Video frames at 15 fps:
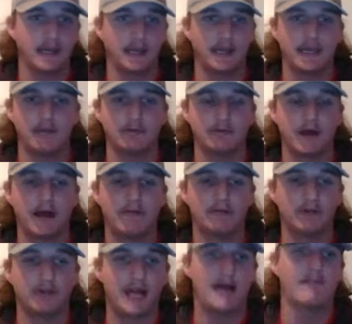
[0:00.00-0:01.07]
keep drives
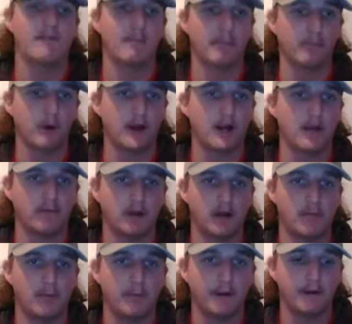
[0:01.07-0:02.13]
alive and break off a
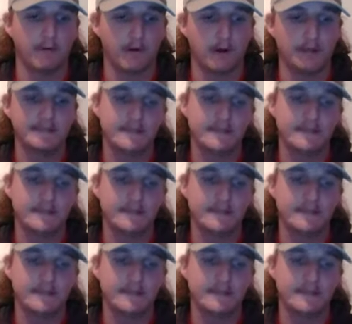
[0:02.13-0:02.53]
couple big runs,